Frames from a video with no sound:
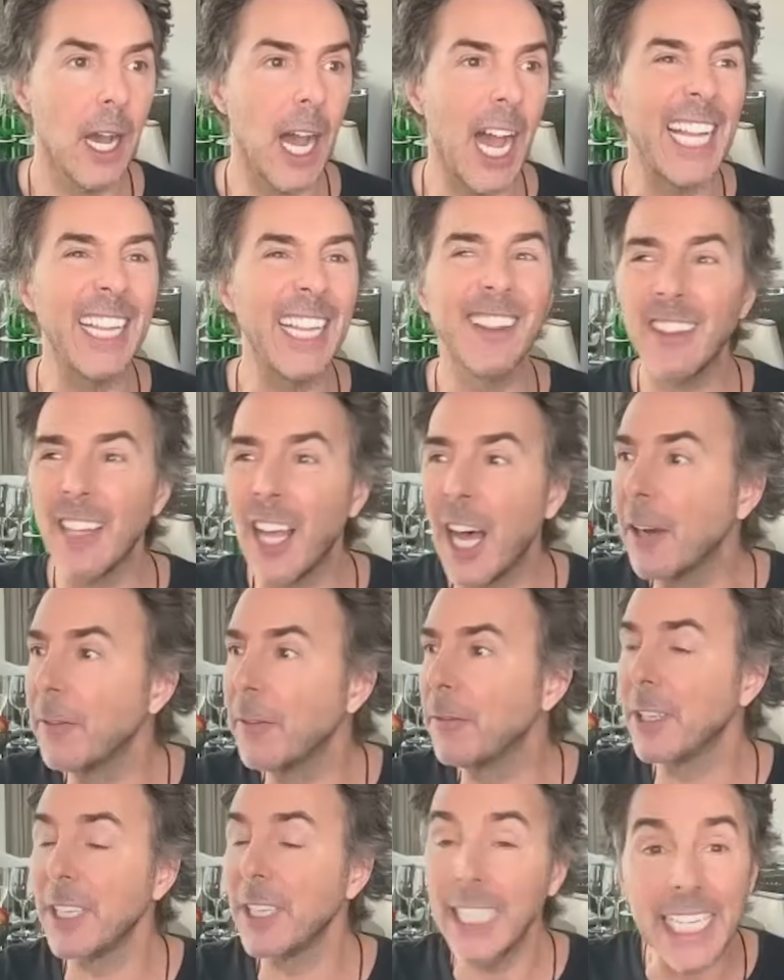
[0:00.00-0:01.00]
I
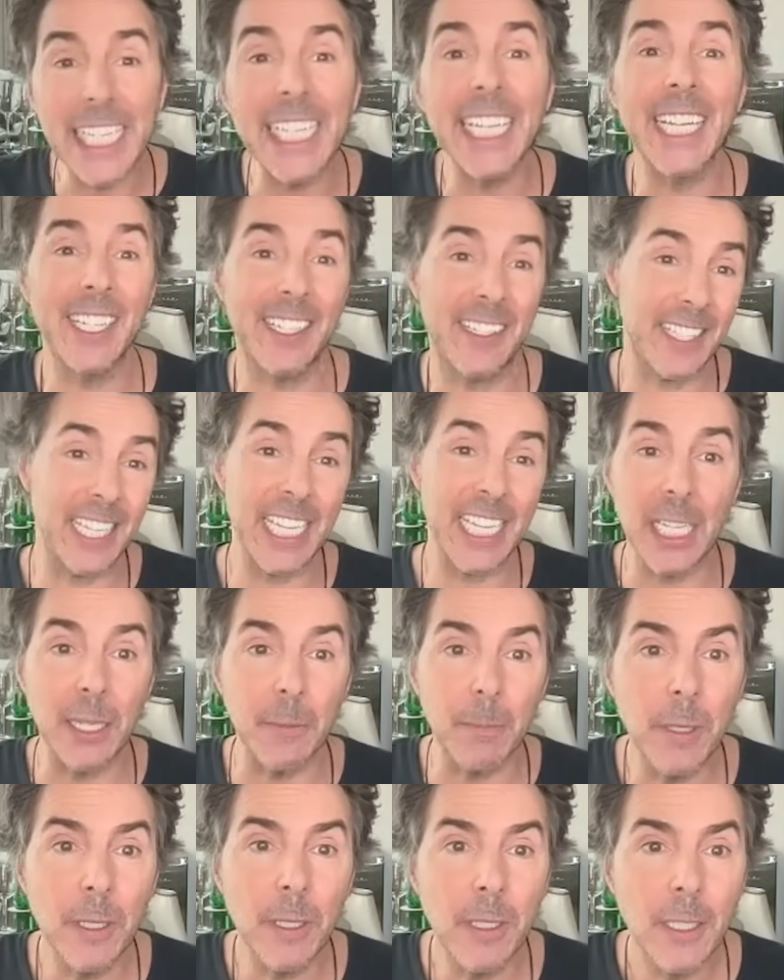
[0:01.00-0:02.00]
love leading a
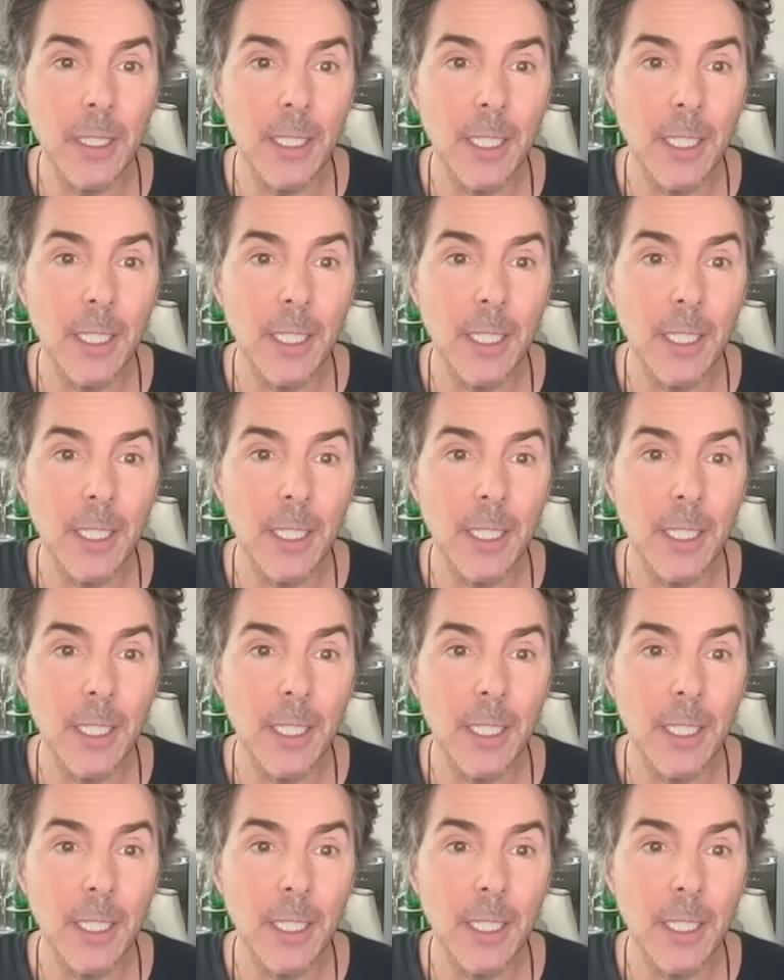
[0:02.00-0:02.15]
team.